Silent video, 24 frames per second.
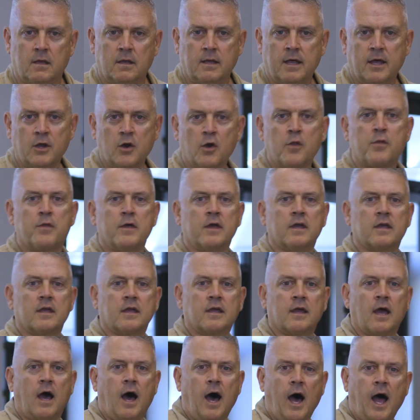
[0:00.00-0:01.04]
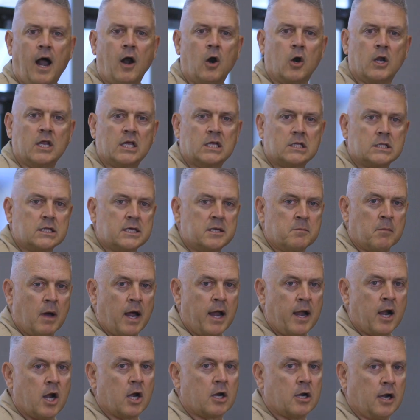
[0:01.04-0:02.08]
Now you're thinking, I already cleaned
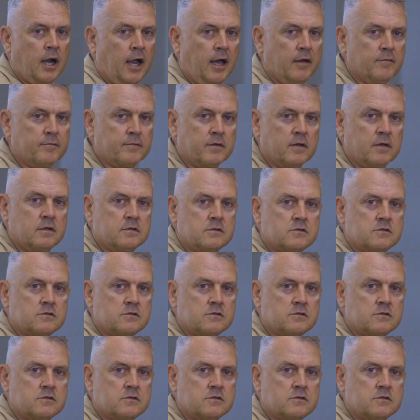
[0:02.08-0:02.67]
my aircraft,